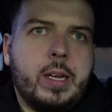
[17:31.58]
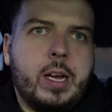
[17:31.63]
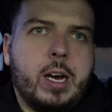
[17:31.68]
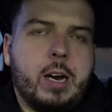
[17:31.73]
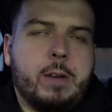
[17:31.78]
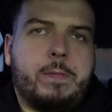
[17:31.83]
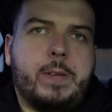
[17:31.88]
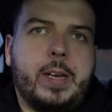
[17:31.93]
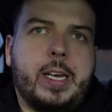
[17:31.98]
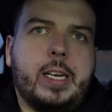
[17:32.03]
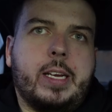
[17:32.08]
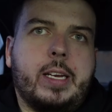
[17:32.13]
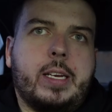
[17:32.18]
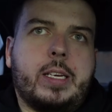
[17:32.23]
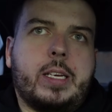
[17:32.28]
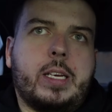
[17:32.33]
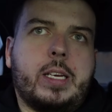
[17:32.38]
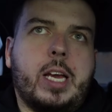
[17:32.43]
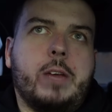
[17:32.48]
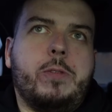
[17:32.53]
I
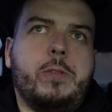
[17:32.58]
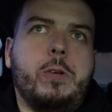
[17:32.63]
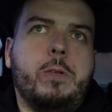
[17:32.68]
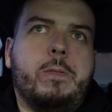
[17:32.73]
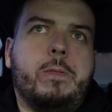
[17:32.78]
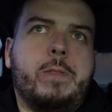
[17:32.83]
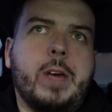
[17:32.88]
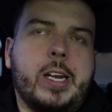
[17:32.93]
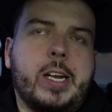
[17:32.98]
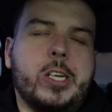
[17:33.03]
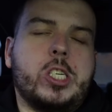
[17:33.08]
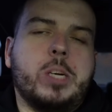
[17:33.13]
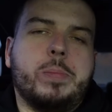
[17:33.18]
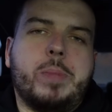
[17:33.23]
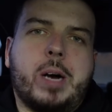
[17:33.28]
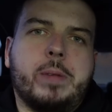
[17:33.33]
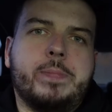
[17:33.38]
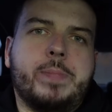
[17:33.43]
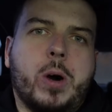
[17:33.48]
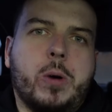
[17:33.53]
think if you finish
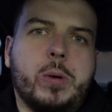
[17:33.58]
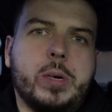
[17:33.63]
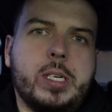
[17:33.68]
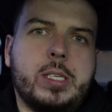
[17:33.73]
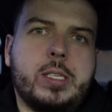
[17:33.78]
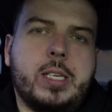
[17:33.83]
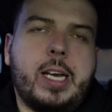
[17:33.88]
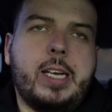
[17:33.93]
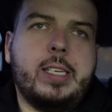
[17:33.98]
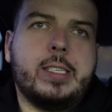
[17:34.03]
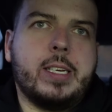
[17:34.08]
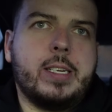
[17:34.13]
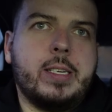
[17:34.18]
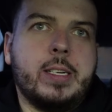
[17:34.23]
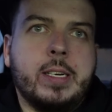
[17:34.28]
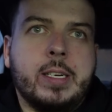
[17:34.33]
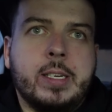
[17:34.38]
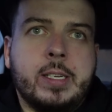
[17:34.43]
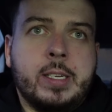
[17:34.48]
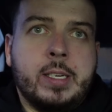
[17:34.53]
above Bolton this season,
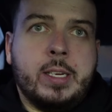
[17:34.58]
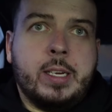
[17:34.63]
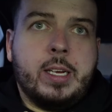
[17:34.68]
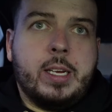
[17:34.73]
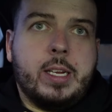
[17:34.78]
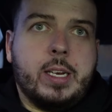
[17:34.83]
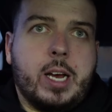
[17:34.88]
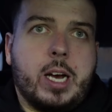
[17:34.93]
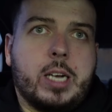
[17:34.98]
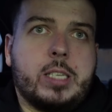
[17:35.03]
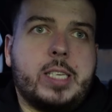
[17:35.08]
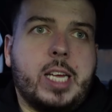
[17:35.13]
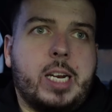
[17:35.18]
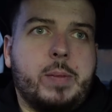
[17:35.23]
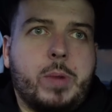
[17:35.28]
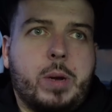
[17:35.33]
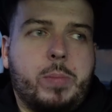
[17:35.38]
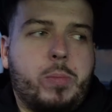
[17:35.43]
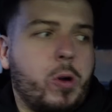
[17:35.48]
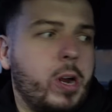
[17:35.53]
like I said
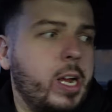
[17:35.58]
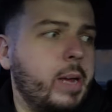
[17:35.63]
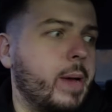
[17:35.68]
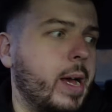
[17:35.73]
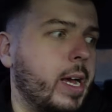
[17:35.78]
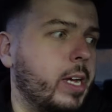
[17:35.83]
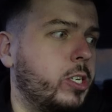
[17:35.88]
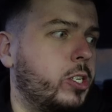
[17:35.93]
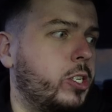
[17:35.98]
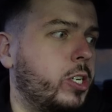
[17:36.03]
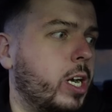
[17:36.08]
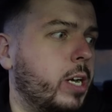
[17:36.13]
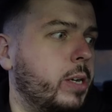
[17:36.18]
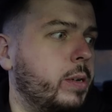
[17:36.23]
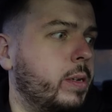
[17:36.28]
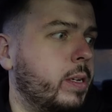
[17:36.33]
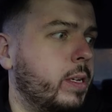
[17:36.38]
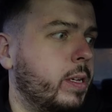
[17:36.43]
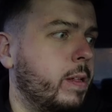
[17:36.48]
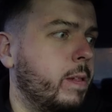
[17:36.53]
in my pre-match show,